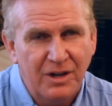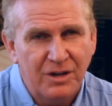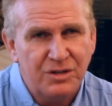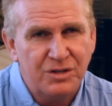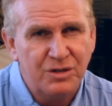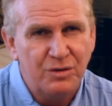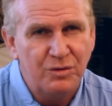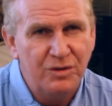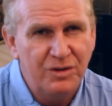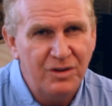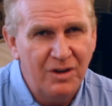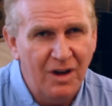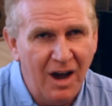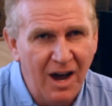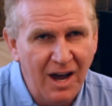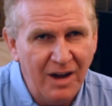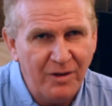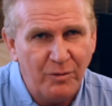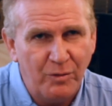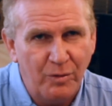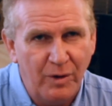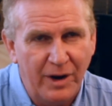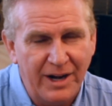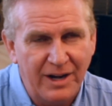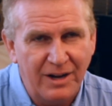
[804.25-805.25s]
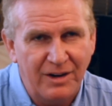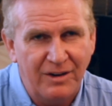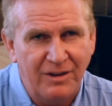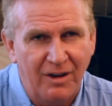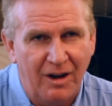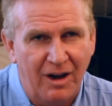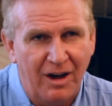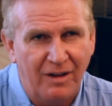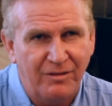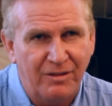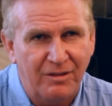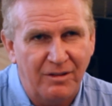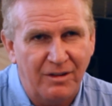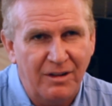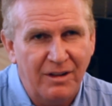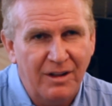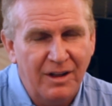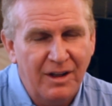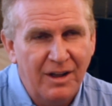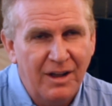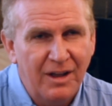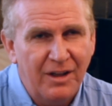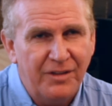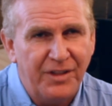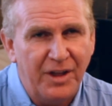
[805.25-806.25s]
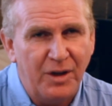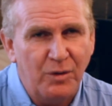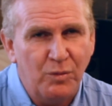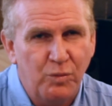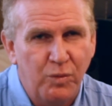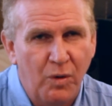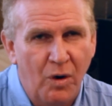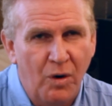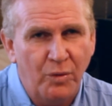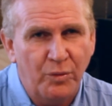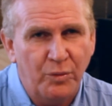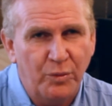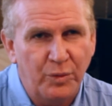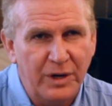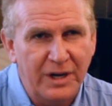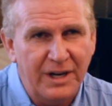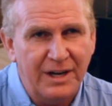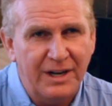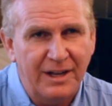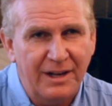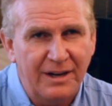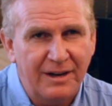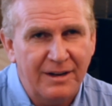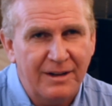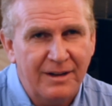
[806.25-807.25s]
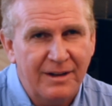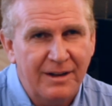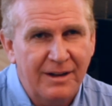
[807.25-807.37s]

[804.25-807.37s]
Do not write a novel. They won't read it,